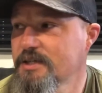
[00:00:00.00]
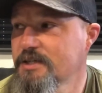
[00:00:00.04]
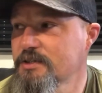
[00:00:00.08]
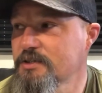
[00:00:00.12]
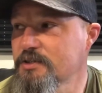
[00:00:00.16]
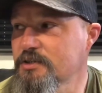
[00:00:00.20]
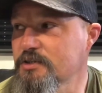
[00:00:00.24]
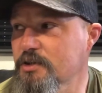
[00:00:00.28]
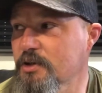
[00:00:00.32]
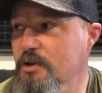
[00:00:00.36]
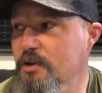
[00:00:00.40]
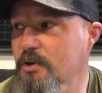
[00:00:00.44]

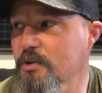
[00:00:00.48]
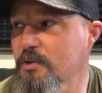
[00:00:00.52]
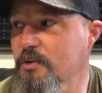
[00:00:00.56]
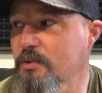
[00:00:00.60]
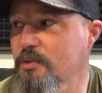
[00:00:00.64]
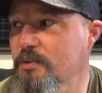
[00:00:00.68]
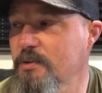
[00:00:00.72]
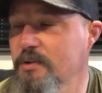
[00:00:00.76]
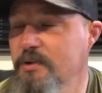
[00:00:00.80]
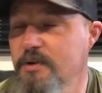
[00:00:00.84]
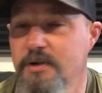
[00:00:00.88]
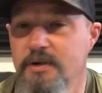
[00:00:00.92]

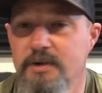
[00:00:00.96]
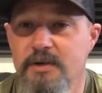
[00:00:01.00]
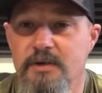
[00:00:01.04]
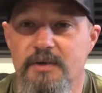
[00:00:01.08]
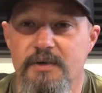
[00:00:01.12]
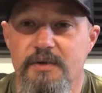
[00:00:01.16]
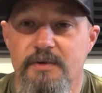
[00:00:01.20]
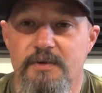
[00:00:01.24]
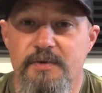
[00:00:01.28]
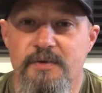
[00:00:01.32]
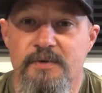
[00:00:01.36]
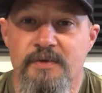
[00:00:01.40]
So
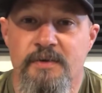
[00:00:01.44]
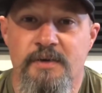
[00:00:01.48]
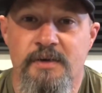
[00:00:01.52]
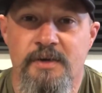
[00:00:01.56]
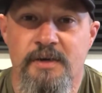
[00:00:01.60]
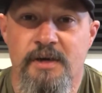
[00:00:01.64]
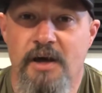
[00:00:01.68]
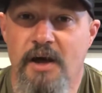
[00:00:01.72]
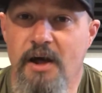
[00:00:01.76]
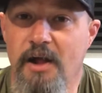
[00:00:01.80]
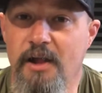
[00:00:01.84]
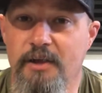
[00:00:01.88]

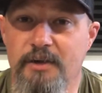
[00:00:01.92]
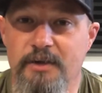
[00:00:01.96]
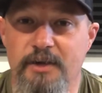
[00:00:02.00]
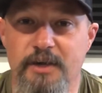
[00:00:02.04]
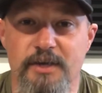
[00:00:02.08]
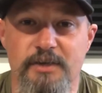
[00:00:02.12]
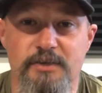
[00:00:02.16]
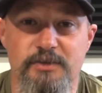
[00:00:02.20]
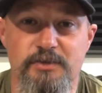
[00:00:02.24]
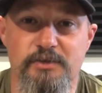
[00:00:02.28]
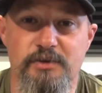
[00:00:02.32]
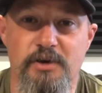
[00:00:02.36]

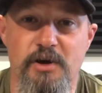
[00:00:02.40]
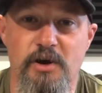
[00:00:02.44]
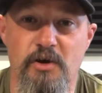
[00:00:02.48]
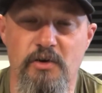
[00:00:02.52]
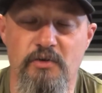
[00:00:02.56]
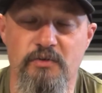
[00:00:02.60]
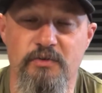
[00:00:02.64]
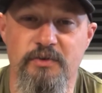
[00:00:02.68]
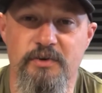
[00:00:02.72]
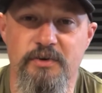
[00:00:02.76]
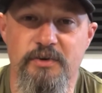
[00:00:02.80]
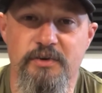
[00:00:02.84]
holidays are
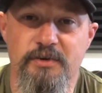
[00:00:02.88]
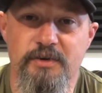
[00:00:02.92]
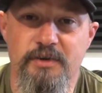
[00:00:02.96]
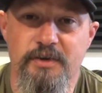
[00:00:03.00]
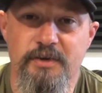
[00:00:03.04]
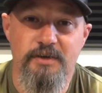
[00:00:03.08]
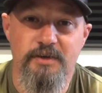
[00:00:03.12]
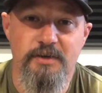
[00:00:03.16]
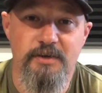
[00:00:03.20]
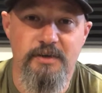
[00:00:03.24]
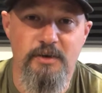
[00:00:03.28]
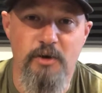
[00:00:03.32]
over.
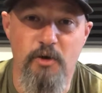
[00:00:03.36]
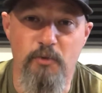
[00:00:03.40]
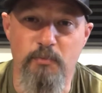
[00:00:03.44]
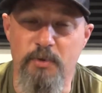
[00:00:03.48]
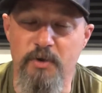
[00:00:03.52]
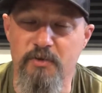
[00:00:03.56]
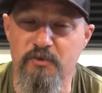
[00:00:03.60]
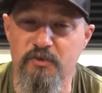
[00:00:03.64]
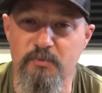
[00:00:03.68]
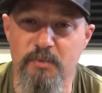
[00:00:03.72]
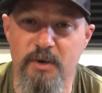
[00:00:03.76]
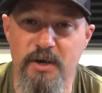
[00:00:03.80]
Hope
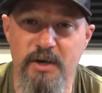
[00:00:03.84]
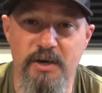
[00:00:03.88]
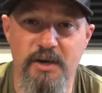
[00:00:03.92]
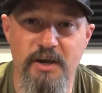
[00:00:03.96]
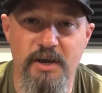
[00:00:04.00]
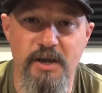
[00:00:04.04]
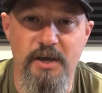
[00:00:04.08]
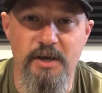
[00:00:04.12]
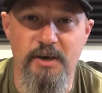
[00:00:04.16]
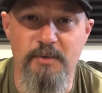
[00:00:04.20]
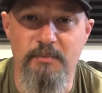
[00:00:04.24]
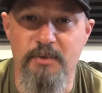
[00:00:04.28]
everybody
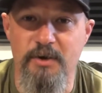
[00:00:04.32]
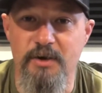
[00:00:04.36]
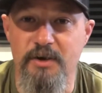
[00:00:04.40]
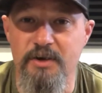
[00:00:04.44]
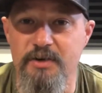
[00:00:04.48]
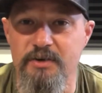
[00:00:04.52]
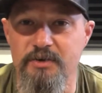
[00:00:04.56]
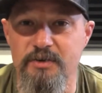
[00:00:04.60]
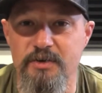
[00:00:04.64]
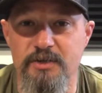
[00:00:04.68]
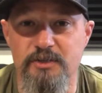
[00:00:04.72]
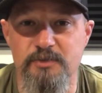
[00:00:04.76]
had a
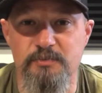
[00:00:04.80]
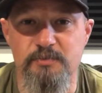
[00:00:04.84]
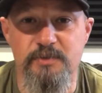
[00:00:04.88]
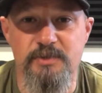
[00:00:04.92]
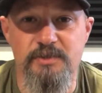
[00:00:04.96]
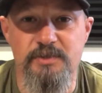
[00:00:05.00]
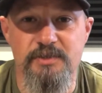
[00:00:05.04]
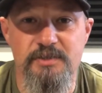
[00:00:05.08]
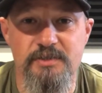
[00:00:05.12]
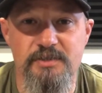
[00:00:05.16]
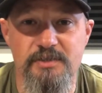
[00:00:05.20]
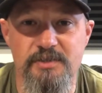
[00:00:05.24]
Merry
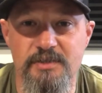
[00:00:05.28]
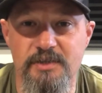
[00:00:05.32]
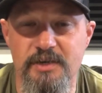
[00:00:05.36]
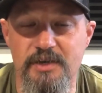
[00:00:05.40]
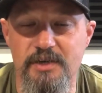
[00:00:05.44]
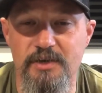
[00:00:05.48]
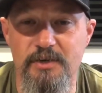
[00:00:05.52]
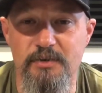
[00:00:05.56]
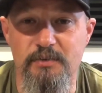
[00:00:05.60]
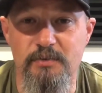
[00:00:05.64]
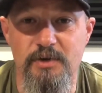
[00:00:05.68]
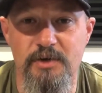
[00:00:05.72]
Christmas
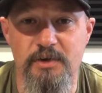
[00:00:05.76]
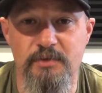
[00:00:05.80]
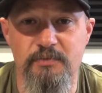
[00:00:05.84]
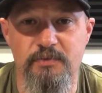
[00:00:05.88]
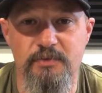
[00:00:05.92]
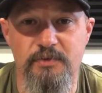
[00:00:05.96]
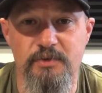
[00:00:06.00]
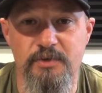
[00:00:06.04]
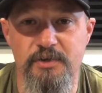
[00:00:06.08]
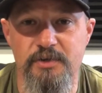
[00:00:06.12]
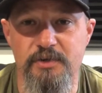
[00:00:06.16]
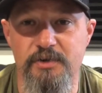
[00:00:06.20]
and a
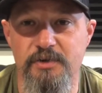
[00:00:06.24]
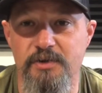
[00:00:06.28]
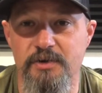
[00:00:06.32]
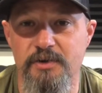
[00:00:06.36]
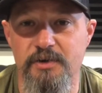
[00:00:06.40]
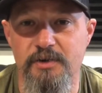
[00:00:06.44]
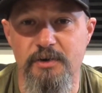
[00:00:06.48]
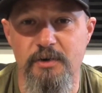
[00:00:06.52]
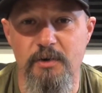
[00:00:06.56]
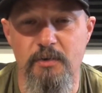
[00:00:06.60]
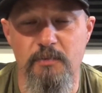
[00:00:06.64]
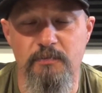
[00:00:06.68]
wonderful New
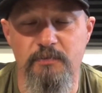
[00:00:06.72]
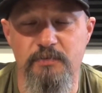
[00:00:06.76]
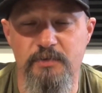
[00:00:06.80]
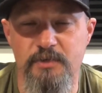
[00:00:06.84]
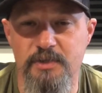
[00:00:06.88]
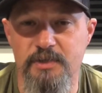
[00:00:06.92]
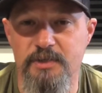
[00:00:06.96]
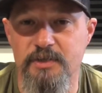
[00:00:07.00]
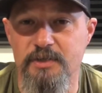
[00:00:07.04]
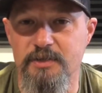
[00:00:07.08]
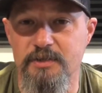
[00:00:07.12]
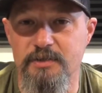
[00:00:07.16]
Year.
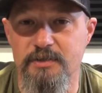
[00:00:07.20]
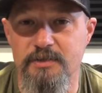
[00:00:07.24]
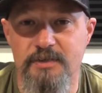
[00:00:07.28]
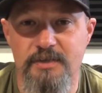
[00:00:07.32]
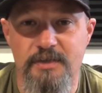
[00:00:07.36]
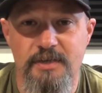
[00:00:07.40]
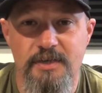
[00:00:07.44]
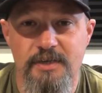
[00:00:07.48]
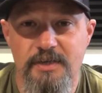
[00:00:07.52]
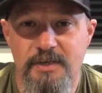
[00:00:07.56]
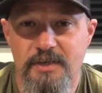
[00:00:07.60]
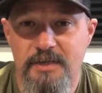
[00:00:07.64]
Hopefully
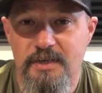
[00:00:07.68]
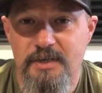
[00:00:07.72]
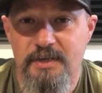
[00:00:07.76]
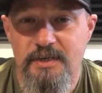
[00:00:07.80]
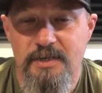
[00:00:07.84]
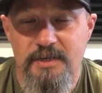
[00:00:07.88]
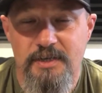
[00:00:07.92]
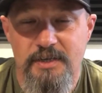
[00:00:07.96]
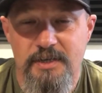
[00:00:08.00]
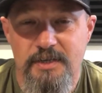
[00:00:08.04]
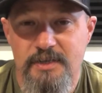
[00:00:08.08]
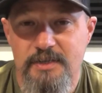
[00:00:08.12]

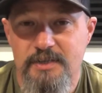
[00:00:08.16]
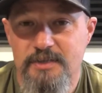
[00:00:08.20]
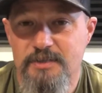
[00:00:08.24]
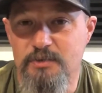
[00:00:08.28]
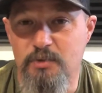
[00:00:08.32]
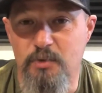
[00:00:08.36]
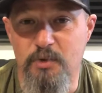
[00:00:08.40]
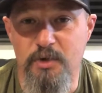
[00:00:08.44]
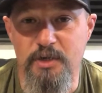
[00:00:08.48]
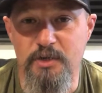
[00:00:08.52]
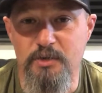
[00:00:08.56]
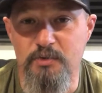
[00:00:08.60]

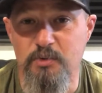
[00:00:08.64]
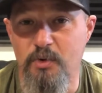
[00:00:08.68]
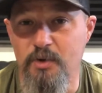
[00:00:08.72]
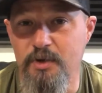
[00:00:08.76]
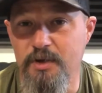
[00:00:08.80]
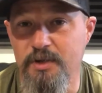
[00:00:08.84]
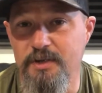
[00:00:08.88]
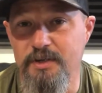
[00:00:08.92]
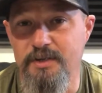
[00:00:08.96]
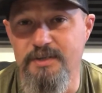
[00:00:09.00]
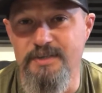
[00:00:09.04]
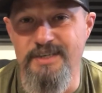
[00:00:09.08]

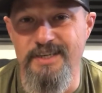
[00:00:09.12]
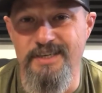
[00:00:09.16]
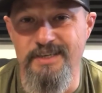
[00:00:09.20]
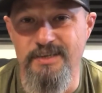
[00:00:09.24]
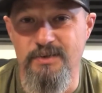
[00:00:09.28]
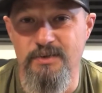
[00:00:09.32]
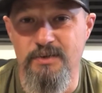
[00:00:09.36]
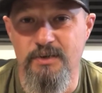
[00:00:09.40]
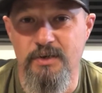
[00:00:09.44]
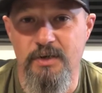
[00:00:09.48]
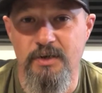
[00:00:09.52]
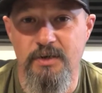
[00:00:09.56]
2020
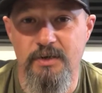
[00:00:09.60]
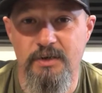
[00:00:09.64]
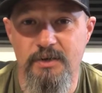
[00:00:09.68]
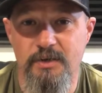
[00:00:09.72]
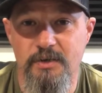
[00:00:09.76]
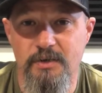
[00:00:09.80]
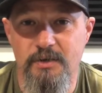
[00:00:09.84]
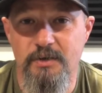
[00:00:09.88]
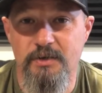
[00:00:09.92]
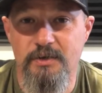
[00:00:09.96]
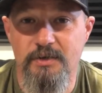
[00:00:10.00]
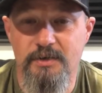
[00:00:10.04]
didn't
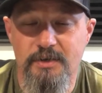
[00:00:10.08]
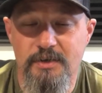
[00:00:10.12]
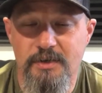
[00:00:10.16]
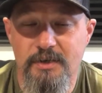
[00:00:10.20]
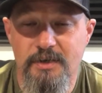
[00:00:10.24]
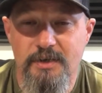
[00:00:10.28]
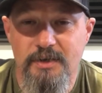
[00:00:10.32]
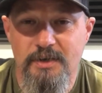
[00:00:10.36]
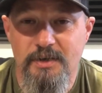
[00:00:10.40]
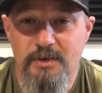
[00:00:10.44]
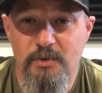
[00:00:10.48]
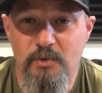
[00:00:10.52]

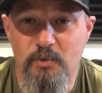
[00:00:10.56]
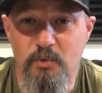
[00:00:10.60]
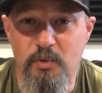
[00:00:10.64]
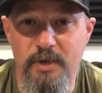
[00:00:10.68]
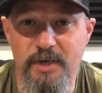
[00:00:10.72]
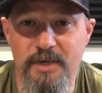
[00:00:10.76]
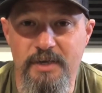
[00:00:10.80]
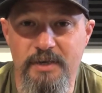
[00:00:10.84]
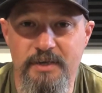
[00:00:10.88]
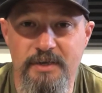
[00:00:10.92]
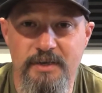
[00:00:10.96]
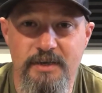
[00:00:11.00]

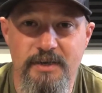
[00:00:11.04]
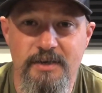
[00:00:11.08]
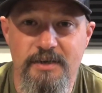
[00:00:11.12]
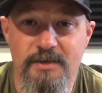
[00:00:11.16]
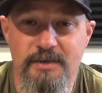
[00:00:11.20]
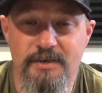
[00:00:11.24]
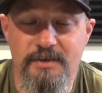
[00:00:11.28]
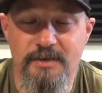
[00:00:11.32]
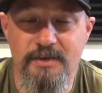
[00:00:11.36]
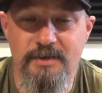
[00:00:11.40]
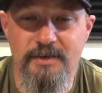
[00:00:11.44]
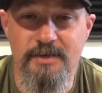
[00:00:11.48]
win,
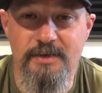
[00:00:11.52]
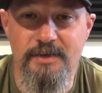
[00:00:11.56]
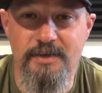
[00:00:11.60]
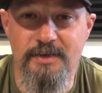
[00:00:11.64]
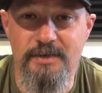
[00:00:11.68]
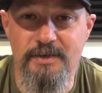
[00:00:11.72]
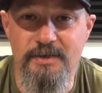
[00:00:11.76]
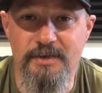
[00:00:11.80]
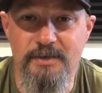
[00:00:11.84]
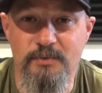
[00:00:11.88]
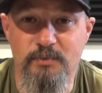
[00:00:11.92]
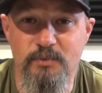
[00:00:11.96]

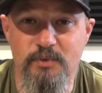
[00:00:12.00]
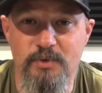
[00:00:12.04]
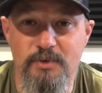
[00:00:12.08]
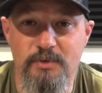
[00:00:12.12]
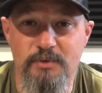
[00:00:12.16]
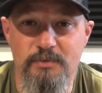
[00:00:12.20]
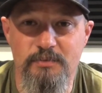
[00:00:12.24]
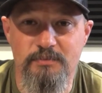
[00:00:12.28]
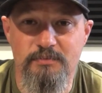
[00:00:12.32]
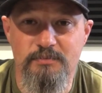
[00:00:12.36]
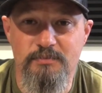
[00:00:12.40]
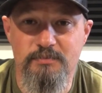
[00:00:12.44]
and
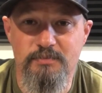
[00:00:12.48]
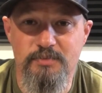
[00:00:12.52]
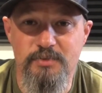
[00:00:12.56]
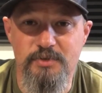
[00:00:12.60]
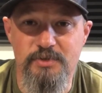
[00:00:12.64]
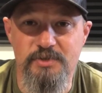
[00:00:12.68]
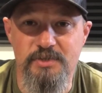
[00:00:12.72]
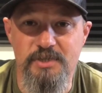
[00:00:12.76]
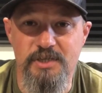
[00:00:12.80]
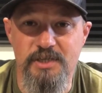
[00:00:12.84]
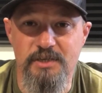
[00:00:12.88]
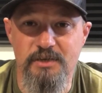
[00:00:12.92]
we'll
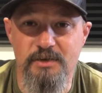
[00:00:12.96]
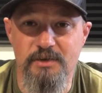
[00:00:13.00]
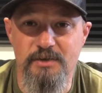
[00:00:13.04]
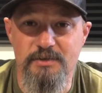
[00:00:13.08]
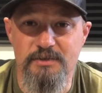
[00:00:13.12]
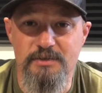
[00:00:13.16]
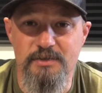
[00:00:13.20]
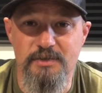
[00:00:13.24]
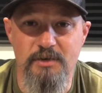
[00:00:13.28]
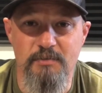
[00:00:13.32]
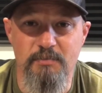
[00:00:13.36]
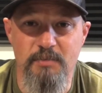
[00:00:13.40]
proceed on
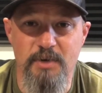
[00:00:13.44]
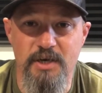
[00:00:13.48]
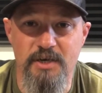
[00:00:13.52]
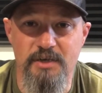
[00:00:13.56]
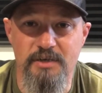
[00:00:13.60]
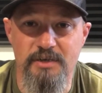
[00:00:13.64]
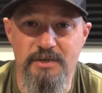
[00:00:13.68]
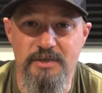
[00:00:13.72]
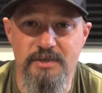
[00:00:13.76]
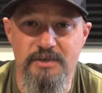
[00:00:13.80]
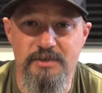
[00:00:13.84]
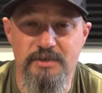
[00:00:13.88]
to a
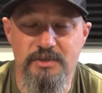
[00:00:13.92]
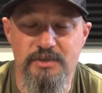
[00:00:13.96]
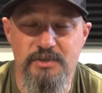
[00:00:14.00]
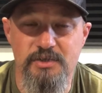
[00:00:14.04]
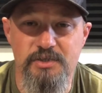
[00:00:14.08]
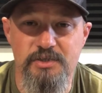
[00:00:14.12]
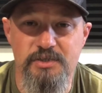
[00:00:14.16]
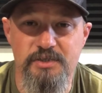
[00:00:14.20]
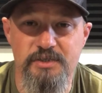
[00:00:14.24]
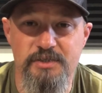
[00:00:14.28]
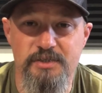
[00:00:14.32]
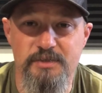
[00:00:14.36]
better year
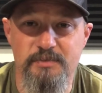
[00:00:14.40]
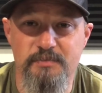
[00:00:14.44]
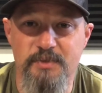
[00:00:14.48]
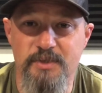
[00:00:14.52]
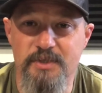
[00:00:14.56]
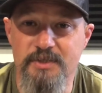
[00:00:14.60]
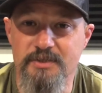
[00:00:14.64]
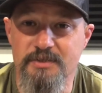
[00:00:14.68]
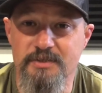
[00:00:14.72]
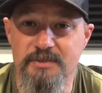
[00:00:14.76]
this year, but